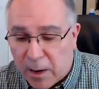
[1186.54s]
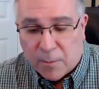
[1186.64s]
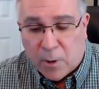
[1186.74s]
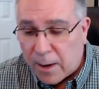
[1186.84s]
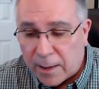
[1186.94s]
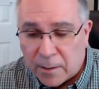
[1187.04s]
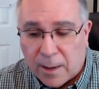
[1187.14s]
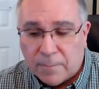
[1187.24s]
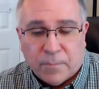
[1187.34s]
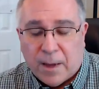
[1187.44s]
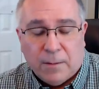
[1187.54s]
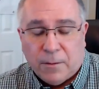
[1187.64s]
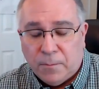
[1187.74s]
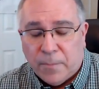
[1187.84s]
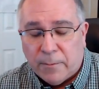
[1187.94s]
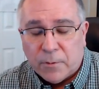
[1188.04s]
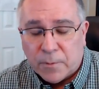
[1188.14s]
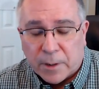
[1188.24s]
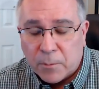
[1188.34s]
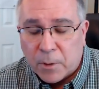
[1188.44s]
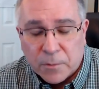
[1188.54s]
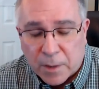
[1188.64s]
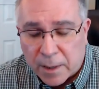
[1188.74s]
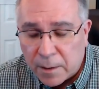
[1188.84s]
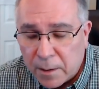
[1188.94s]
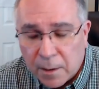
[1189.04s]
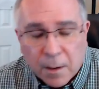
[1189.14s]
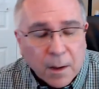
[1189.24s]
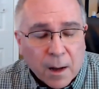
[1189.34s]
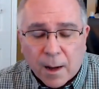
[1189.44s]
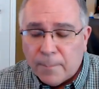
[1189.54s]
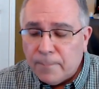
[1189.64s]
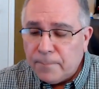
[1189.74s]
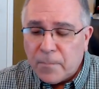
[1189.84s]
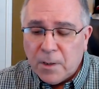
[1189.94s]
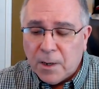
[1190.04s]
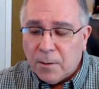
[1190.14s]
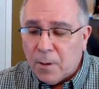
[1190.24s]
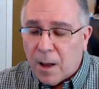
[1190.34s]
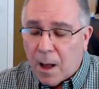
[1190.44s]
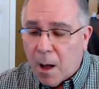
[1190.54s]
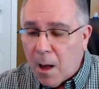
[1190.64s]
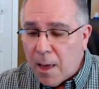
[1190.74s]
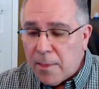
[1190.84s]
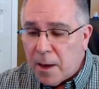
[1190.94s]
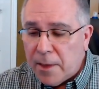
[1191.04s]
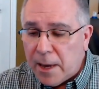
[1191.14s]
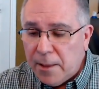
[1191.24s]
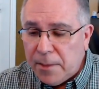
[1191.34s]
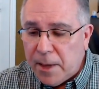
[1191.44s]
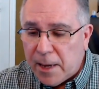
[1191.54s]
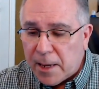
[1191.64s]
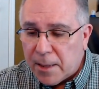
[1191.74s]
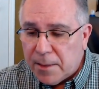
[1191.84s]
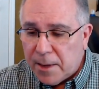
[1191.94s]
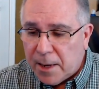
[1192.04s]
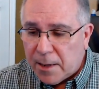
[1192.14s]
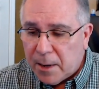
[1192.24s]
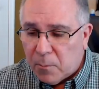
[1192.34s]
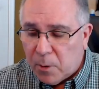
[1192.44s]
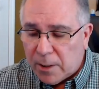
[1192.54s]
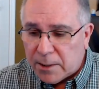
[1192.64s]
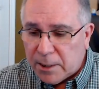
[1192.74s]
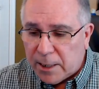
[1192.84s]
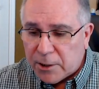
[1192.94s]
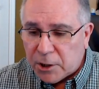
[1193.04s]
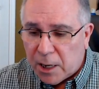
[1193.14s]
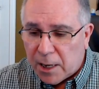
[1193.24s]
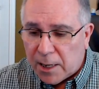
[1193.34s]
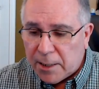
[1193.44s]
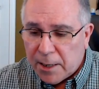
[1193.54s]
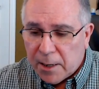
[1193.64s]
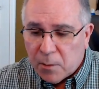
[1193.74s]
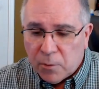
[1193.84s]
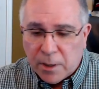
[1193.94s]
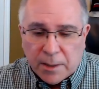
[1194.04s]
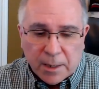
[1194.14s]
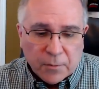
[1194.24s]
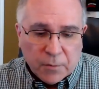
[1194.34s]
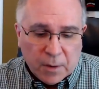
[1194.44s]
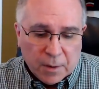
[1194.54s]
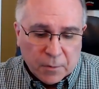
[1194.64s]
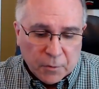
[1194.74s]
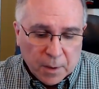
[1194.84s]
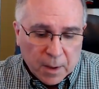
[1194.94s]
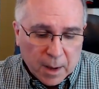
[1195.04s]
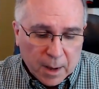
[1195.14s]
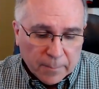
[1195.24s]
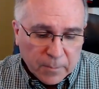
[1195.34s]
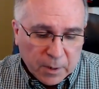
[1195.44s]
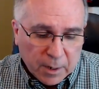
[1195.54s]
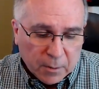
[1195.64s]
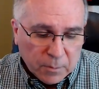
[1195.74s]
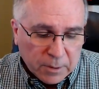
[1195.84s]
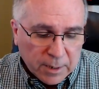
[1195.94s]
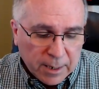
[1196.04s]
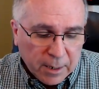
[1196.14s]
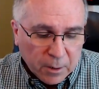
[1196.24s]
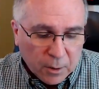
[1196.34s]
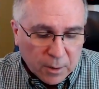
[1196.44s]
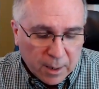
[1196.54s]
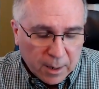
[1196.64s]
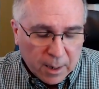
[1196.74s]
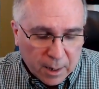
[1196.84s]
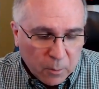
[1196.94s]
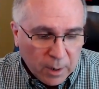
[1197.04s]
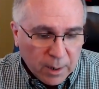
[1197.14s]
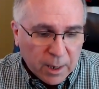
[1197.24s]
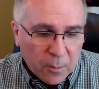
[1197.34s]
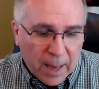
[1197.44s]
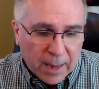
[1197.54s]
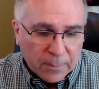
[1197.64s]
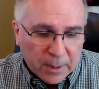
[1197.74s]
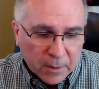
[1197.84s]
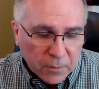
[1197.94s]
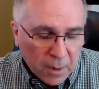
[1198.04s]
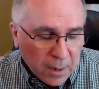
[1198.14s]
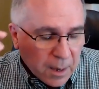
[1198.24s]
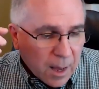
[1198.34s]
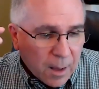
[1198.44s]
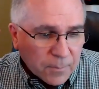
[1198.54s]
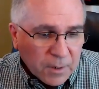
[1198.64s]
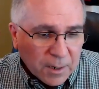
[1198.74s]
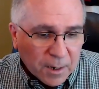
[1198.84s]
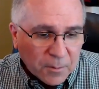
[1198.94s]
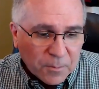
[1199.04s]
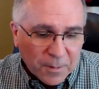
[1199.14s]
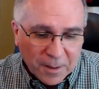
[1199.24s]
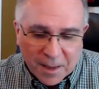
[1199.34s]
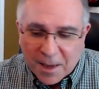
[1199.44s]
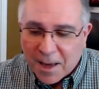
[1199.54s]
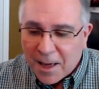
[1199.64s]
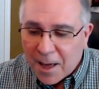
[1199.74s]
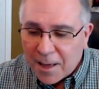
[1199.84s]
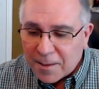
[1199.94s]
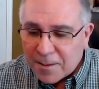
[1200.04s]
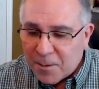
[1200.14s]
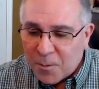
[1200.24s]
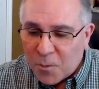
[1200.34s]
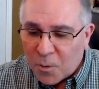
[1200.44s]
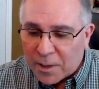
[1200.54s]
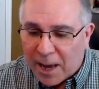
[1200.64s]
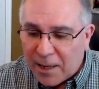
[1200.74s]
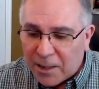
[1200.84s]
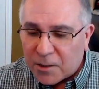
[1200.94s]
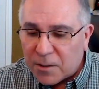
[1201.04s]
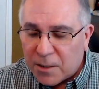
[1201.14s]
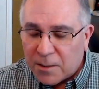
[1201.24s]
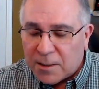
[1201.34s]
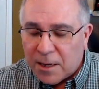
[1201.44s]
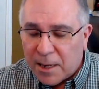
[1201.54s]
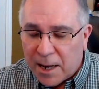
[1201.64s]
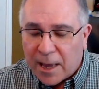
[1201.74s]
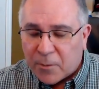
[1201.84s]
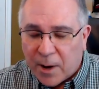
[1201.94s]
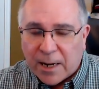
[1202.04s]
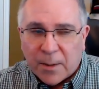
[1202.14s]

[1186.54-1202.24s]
Ron. That was very well said. You know, the other thing that I wanted to touch on with this is, you know, taking a look, and I wanted to go back because, you know, uh, Kelly's did a great